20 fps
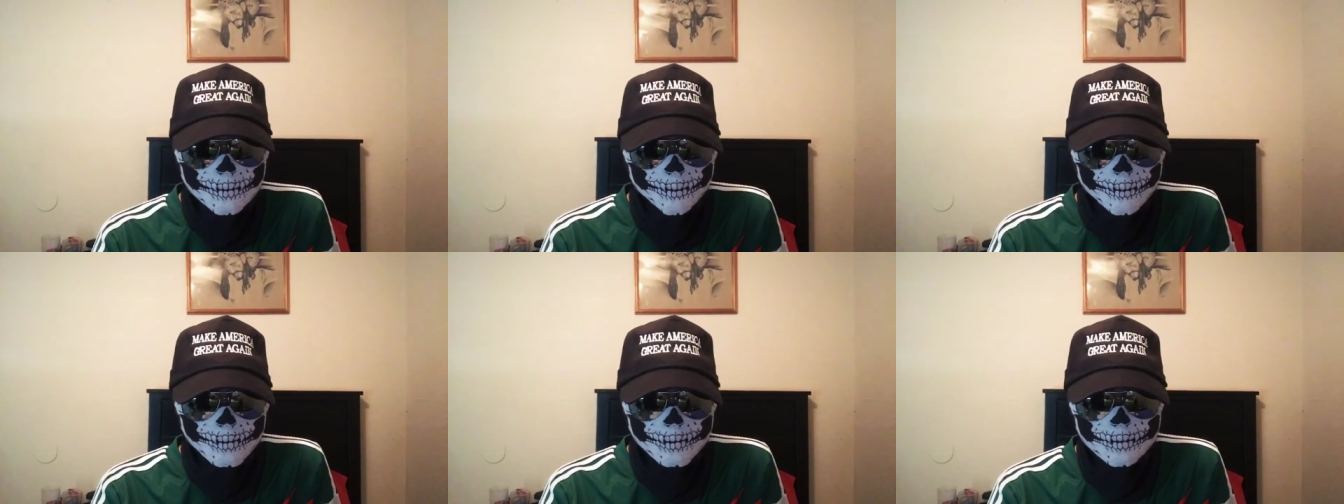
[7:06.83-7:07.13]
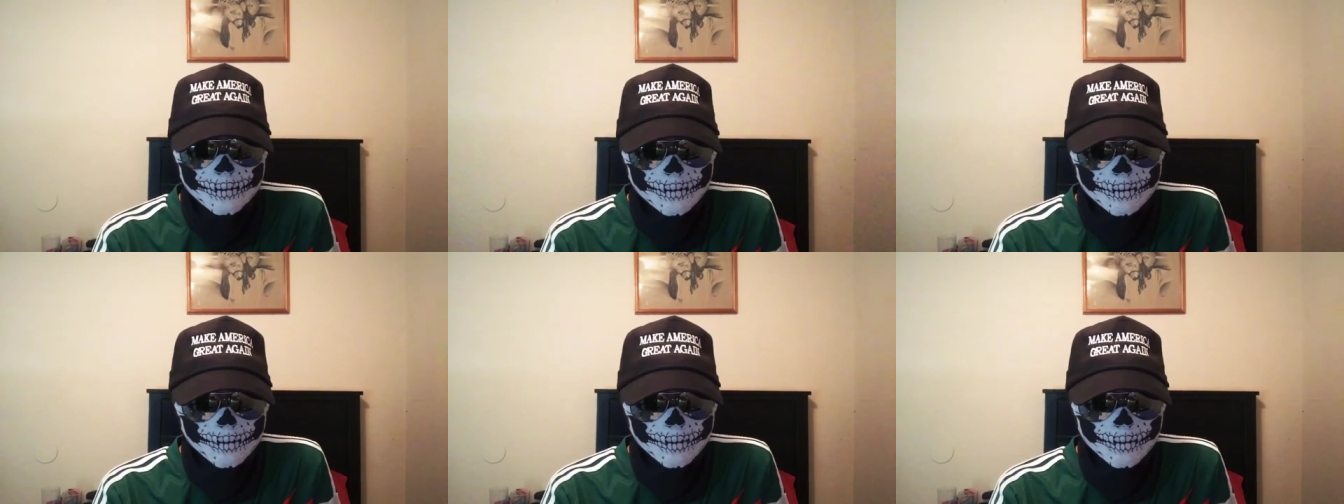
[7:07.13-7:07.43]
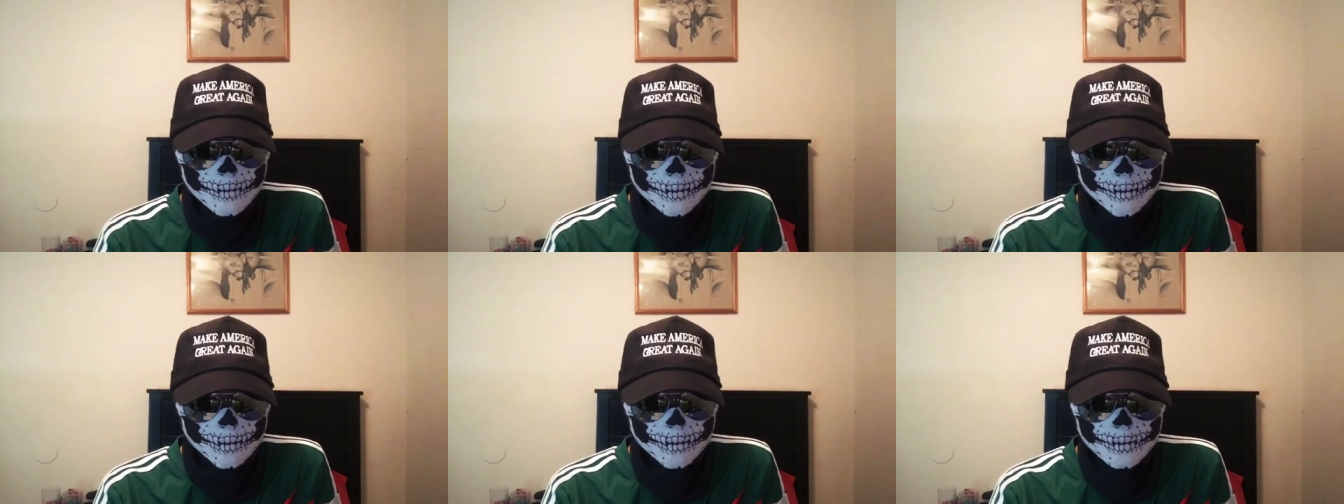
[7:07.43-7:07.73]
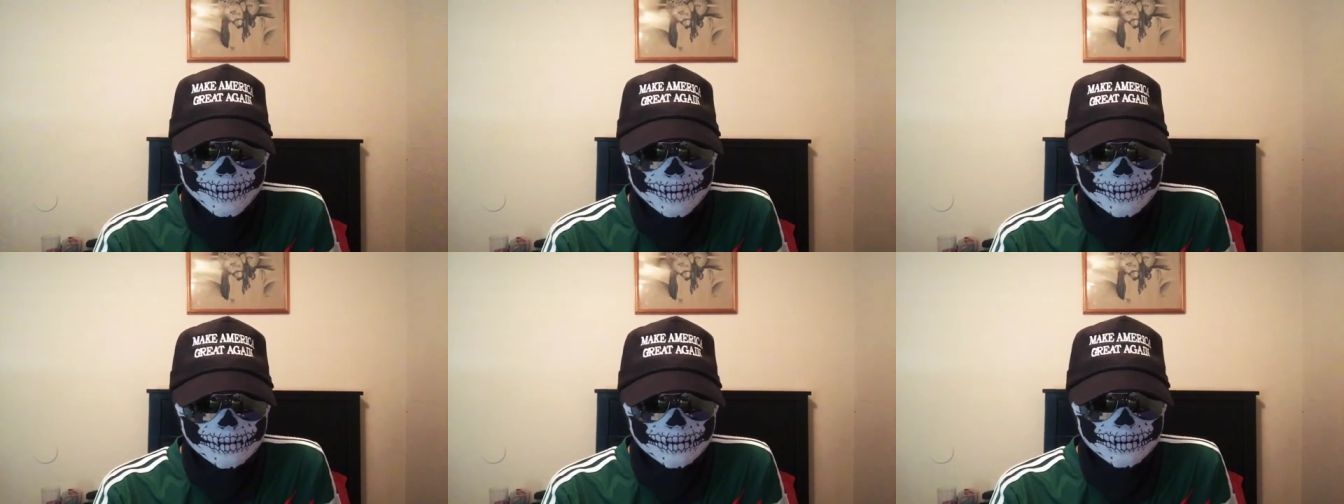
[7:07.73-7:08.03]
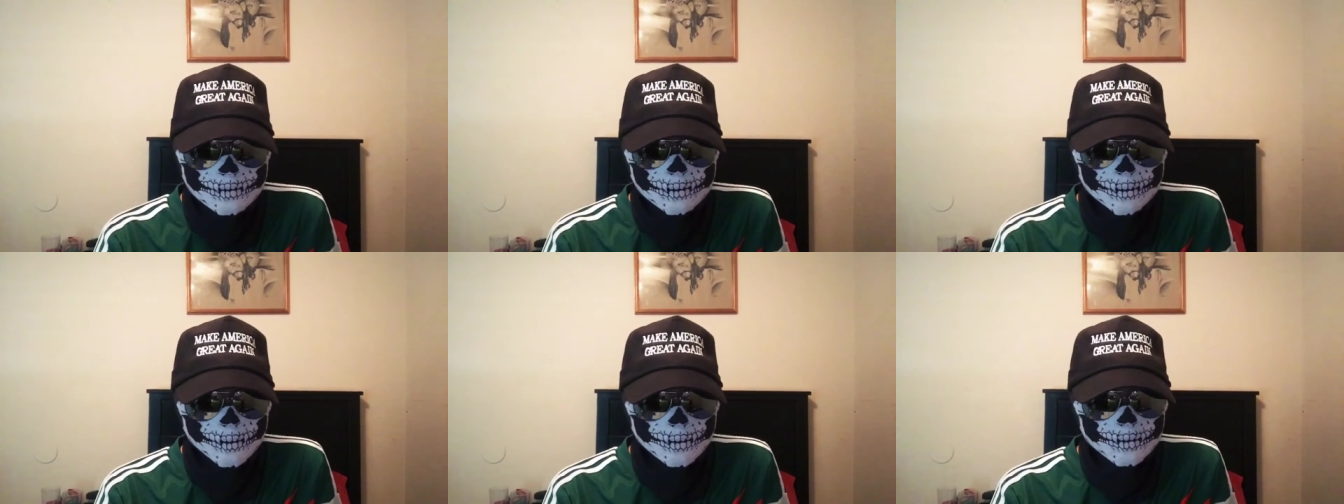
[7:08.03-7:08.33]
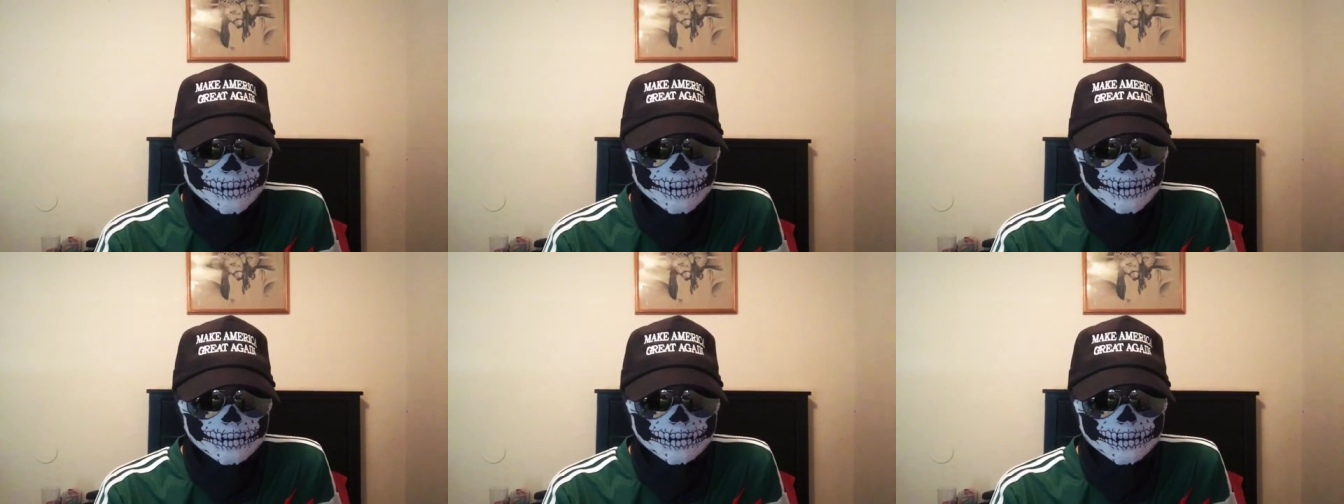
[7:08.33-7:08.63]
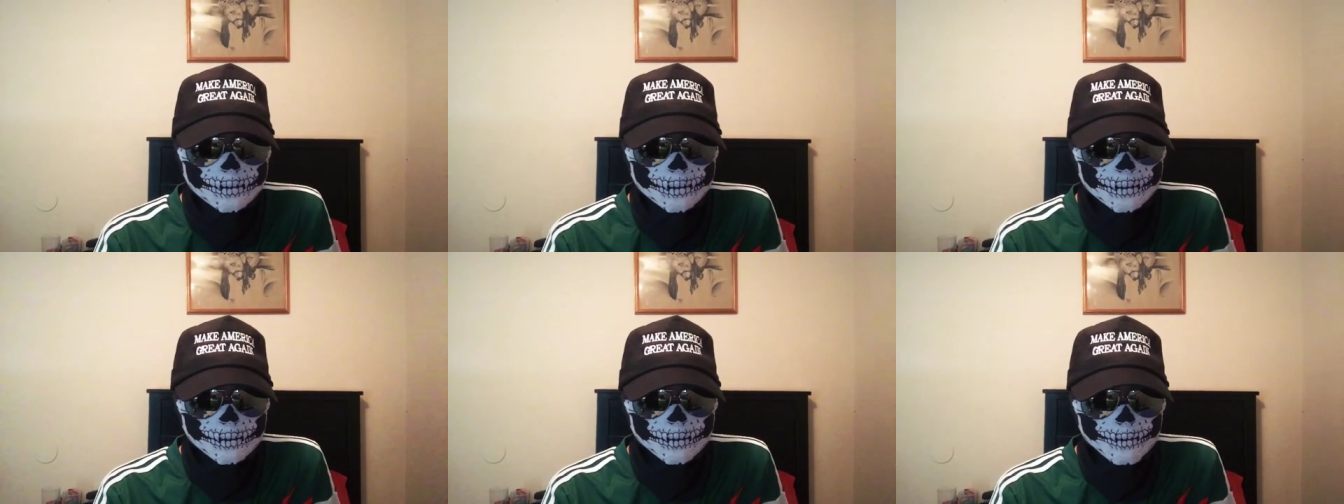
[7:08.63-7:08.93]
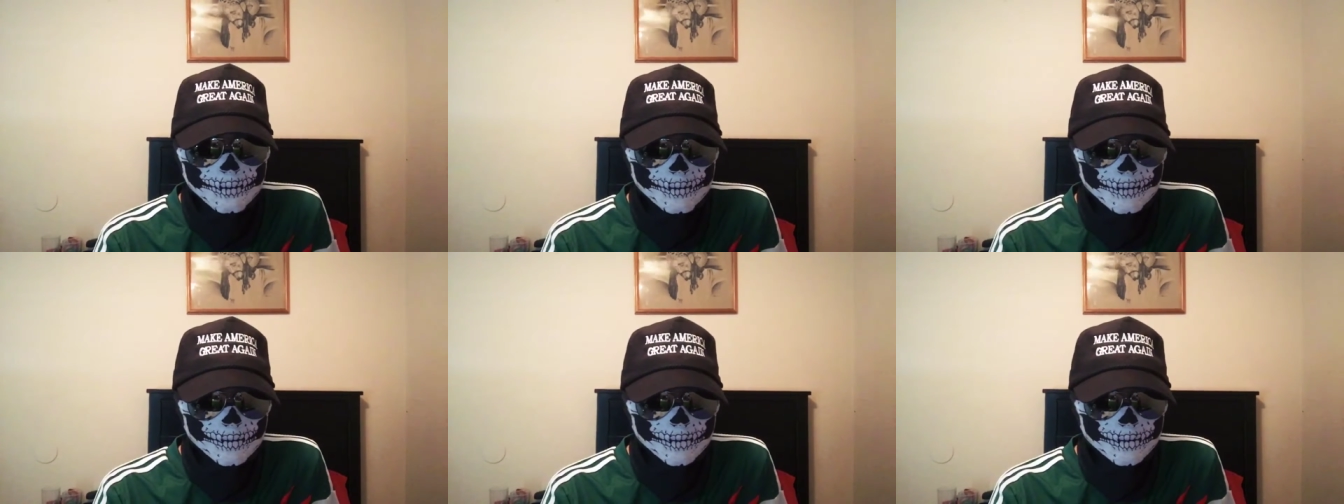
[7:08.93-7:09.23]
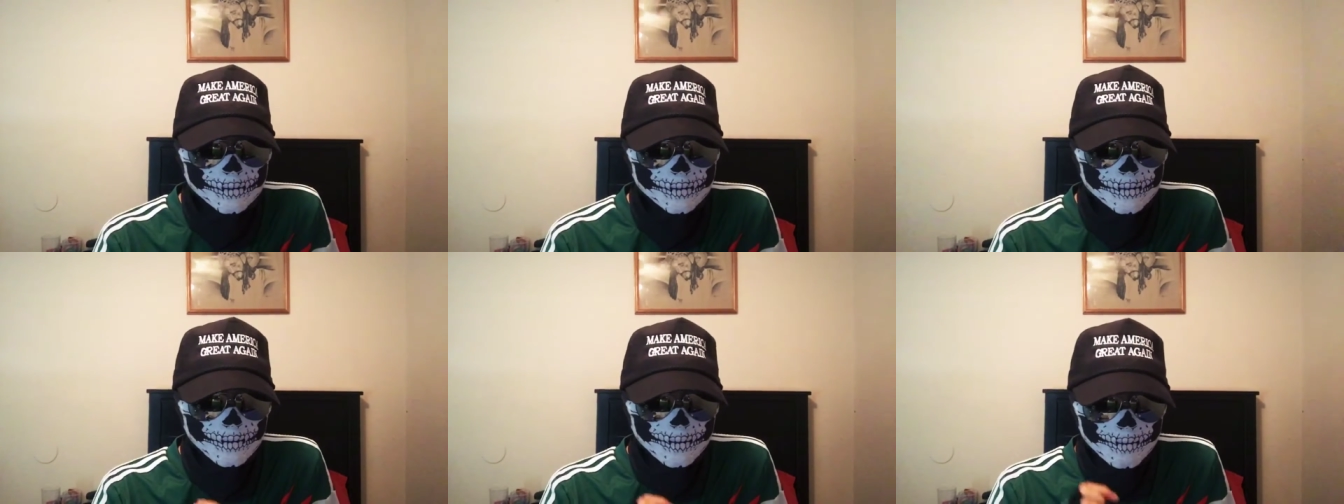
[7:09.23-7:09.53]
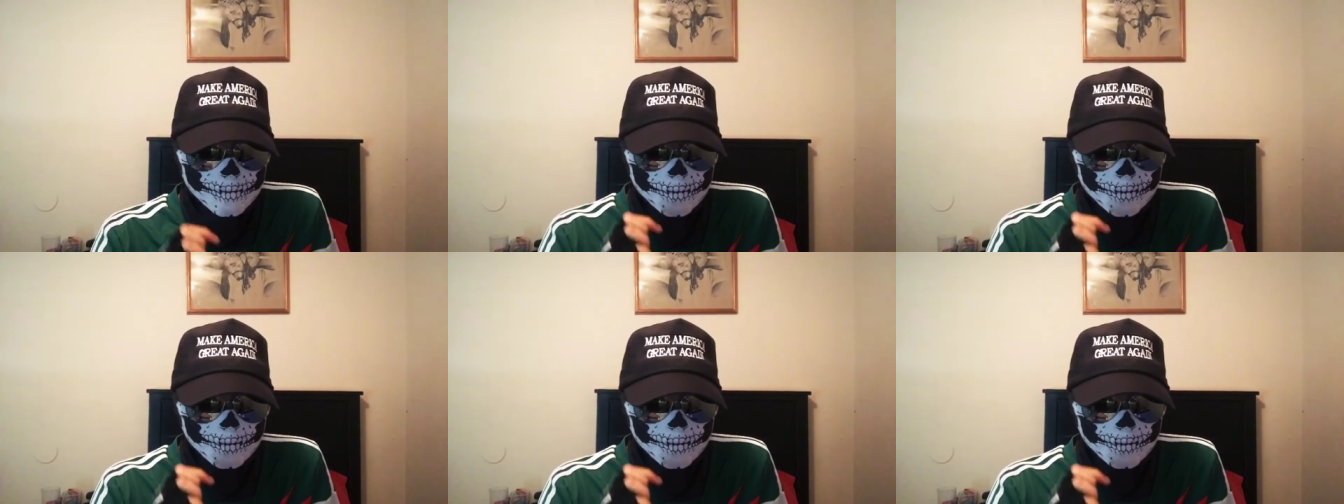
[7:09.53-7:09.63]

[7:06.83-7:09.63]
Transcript: the United States when it comes to our